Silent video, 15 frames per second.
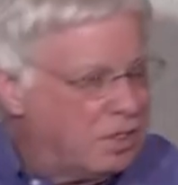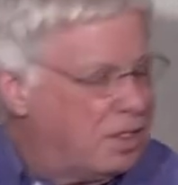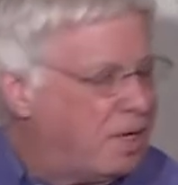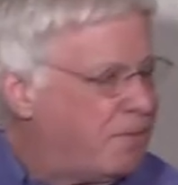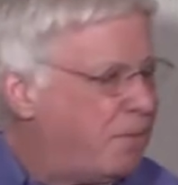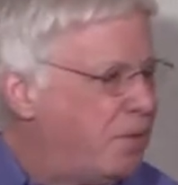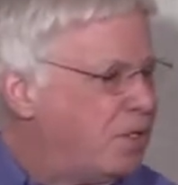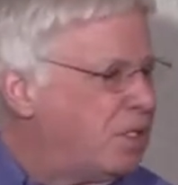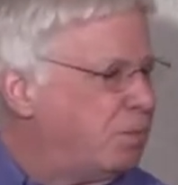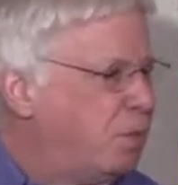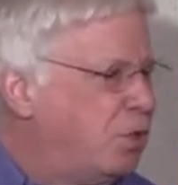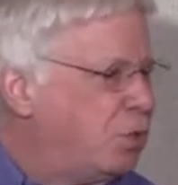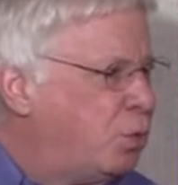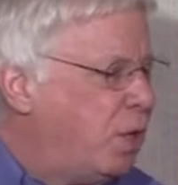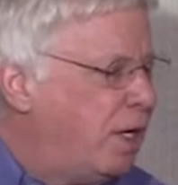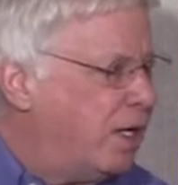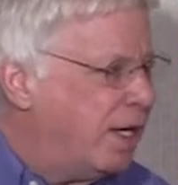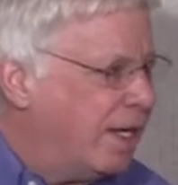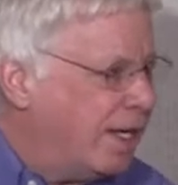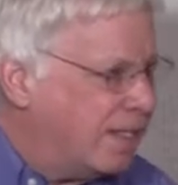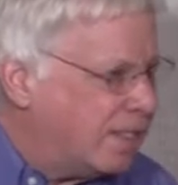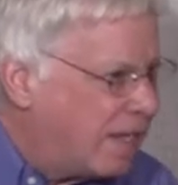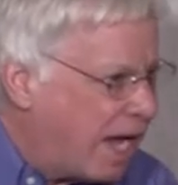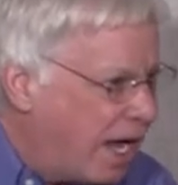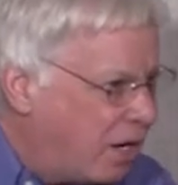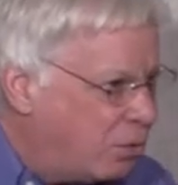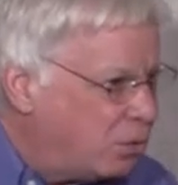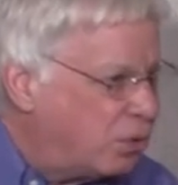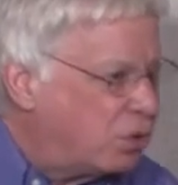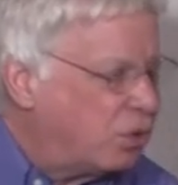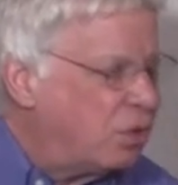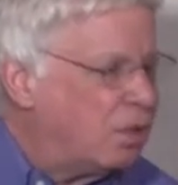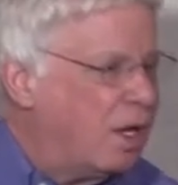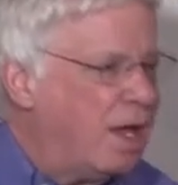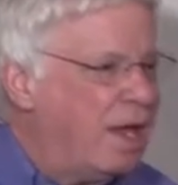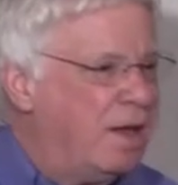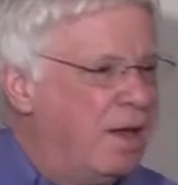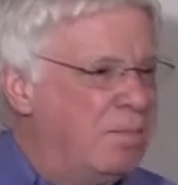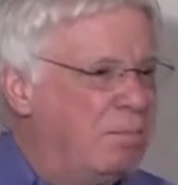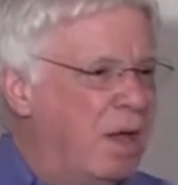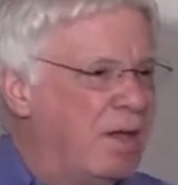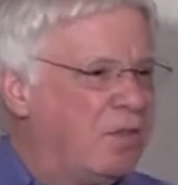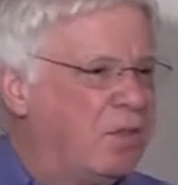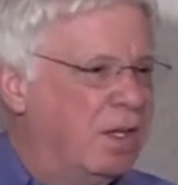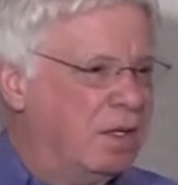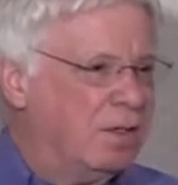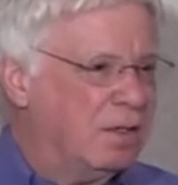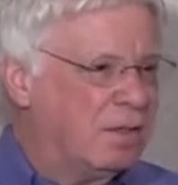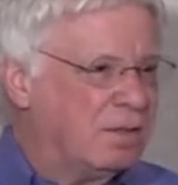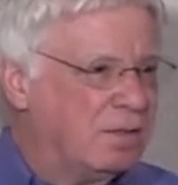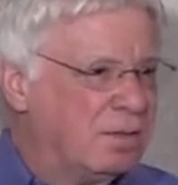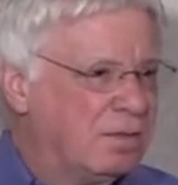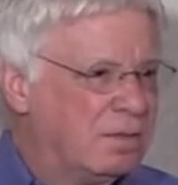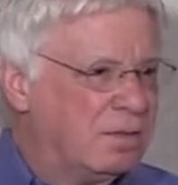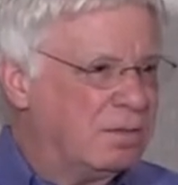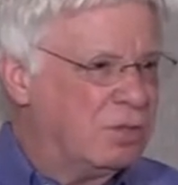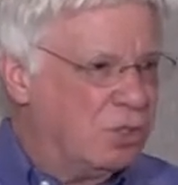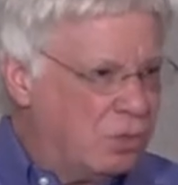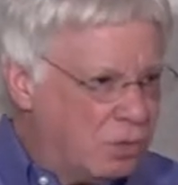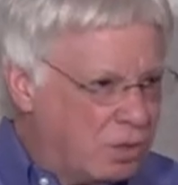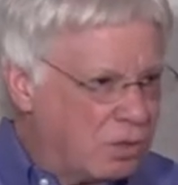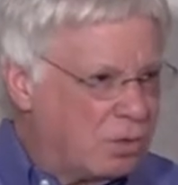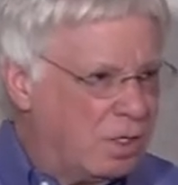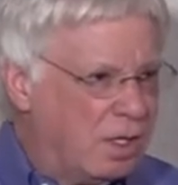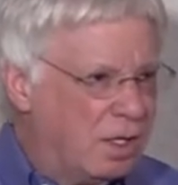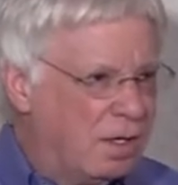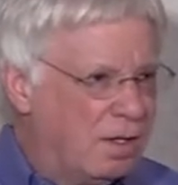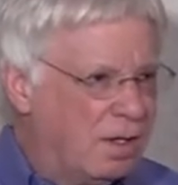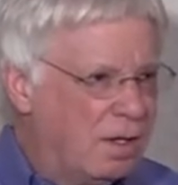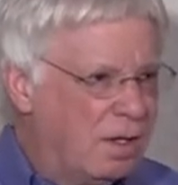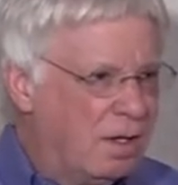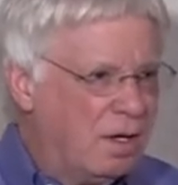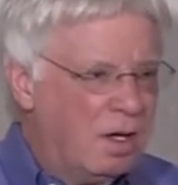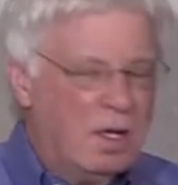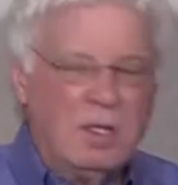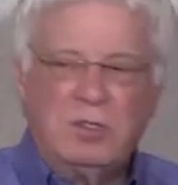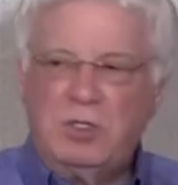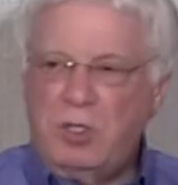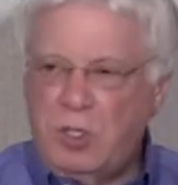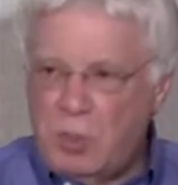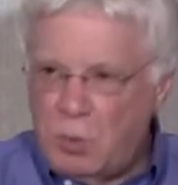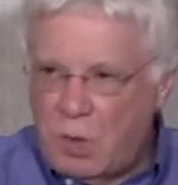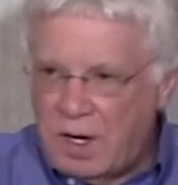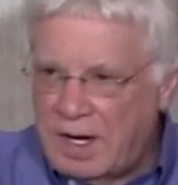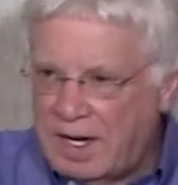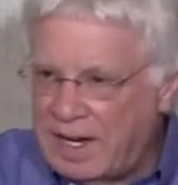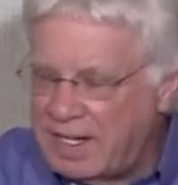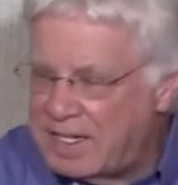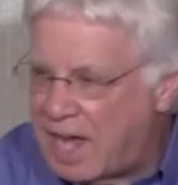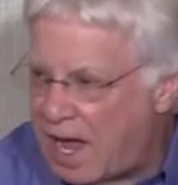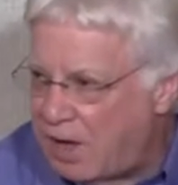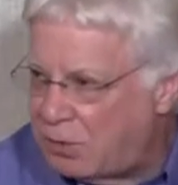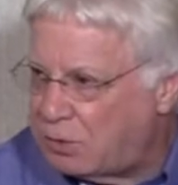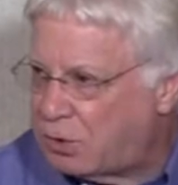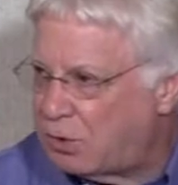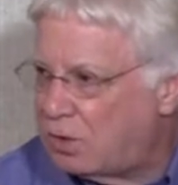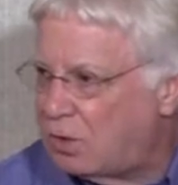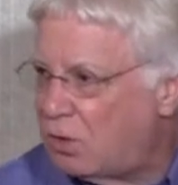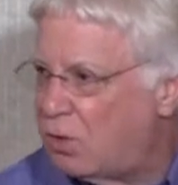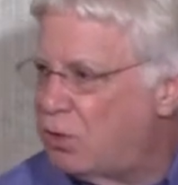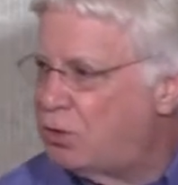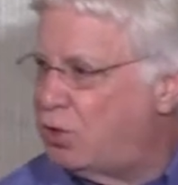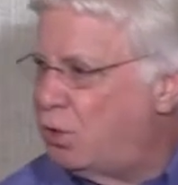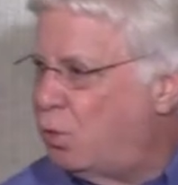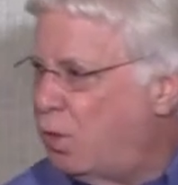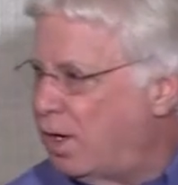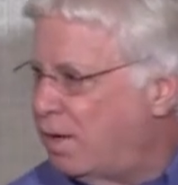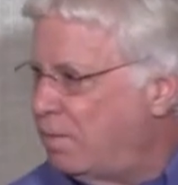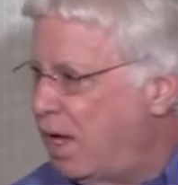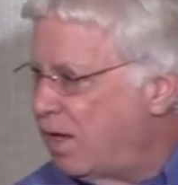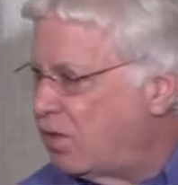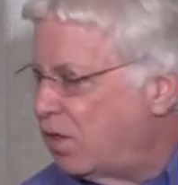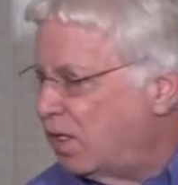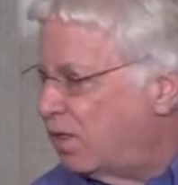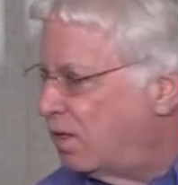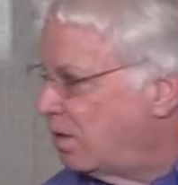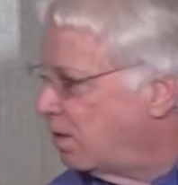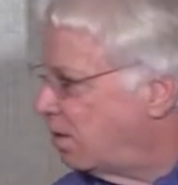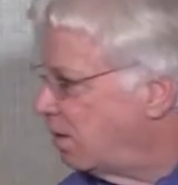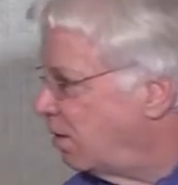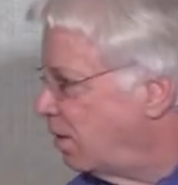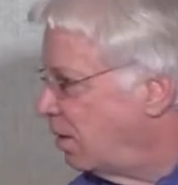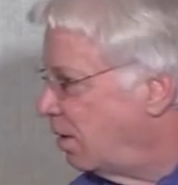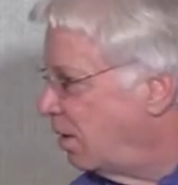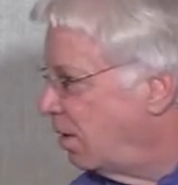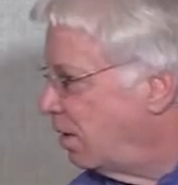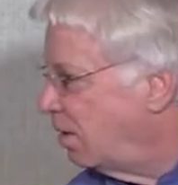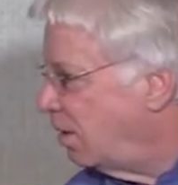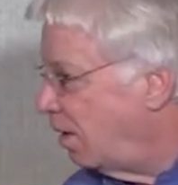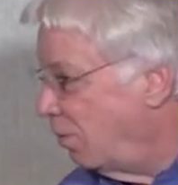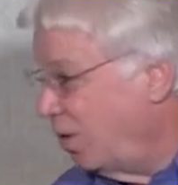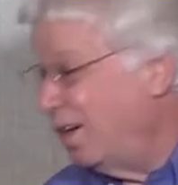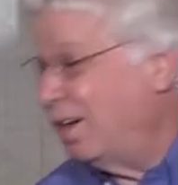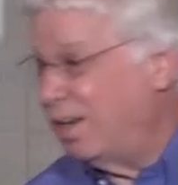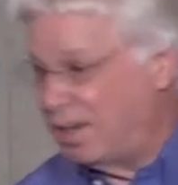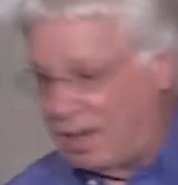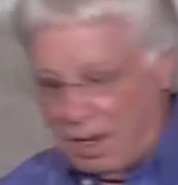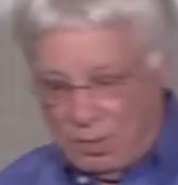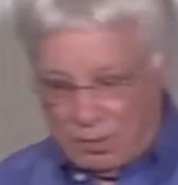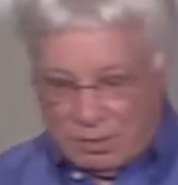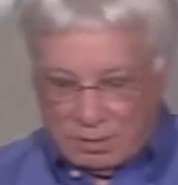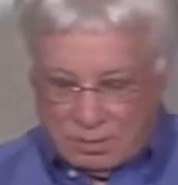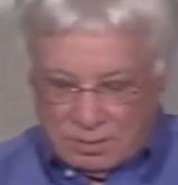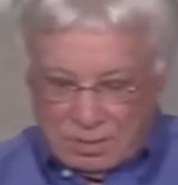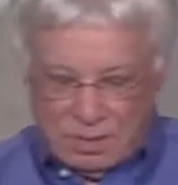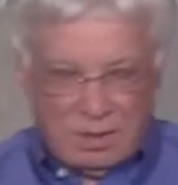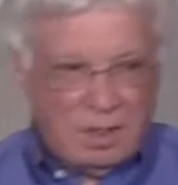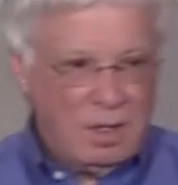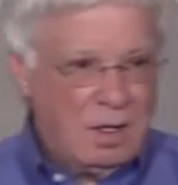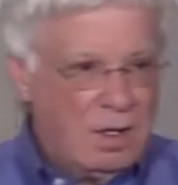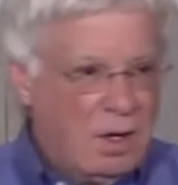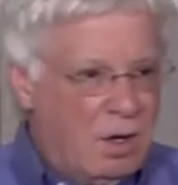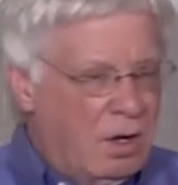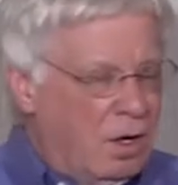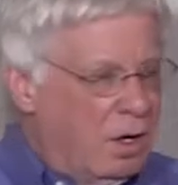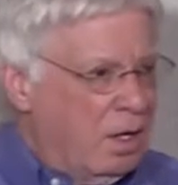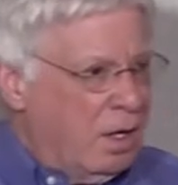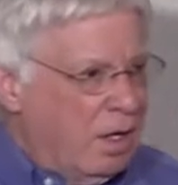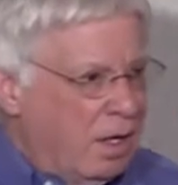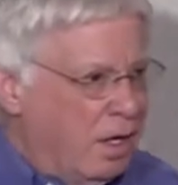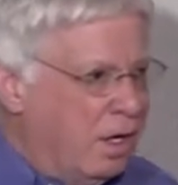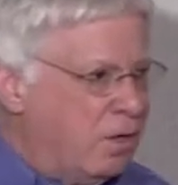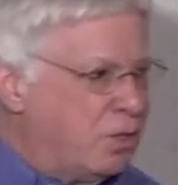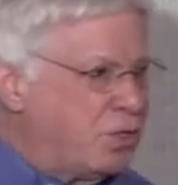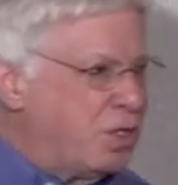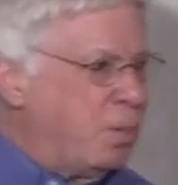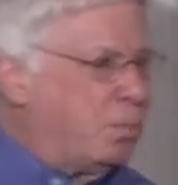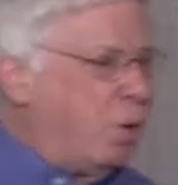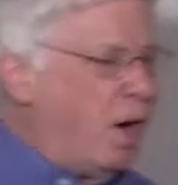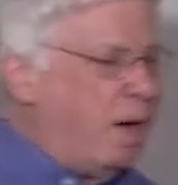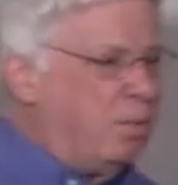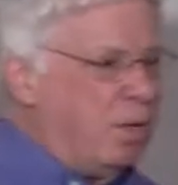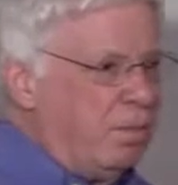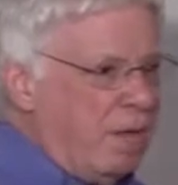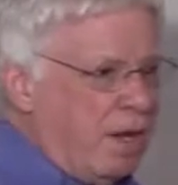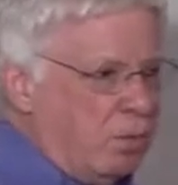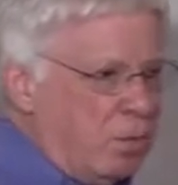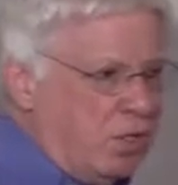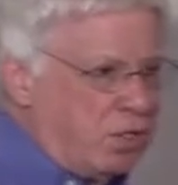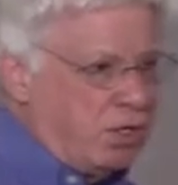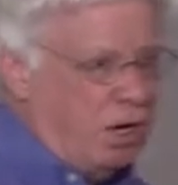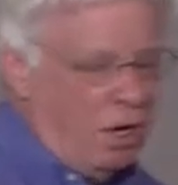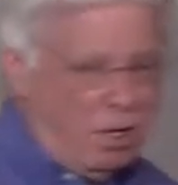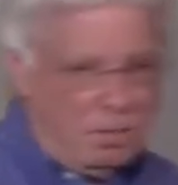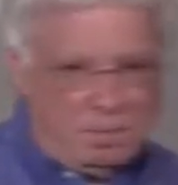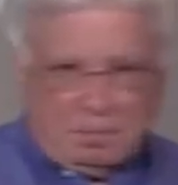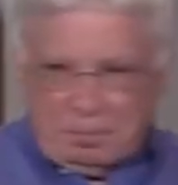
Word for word: difference between an encounter and a method. Do you agree? Do you want an encounter or do you want a method? I want an encounter. Here's the problem that we saw.